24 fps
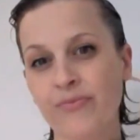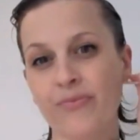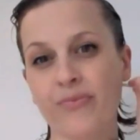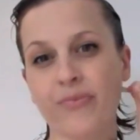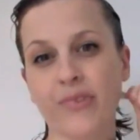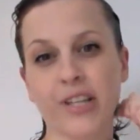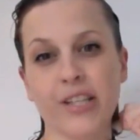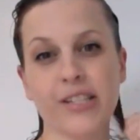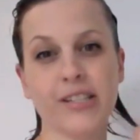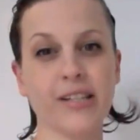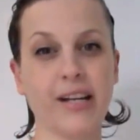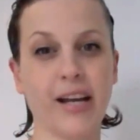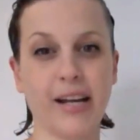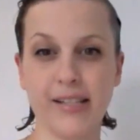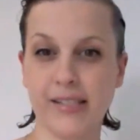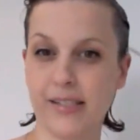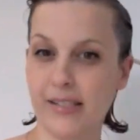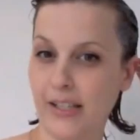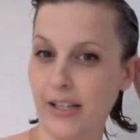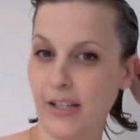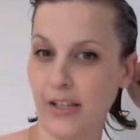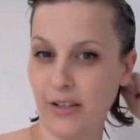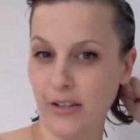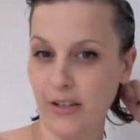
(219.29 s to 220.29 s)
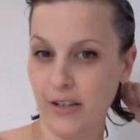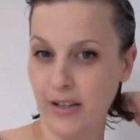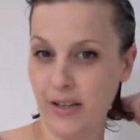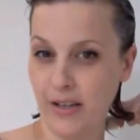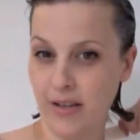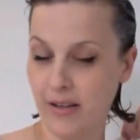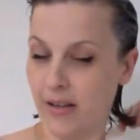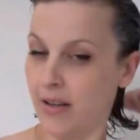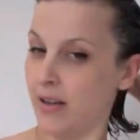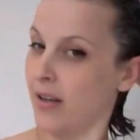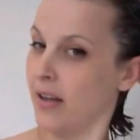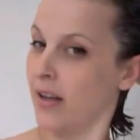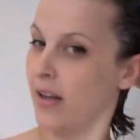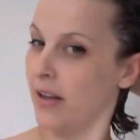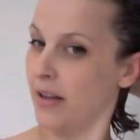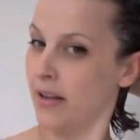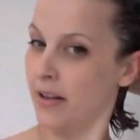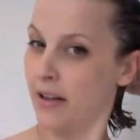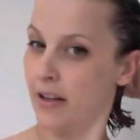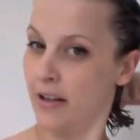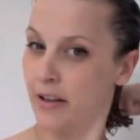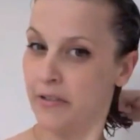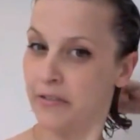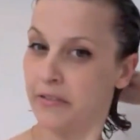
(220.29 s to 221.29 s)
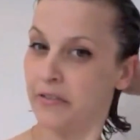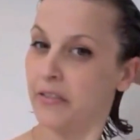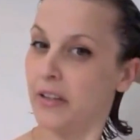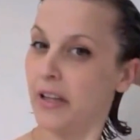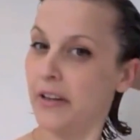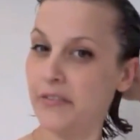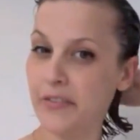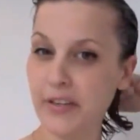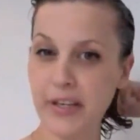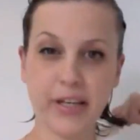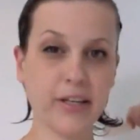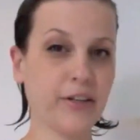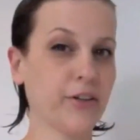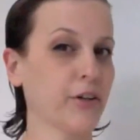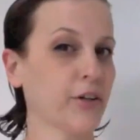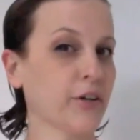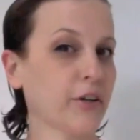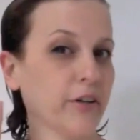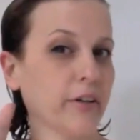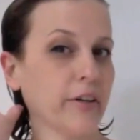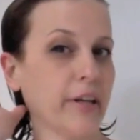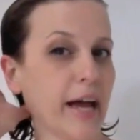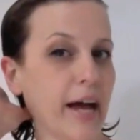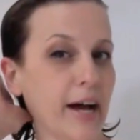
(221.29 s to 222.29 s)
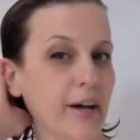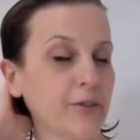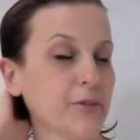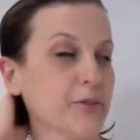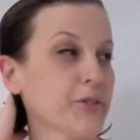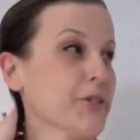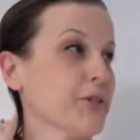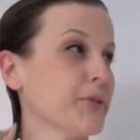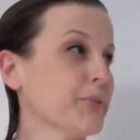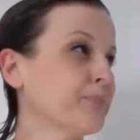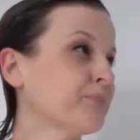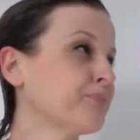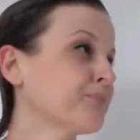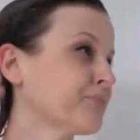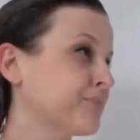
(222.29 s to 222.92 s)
is nice and fluffy and curled out.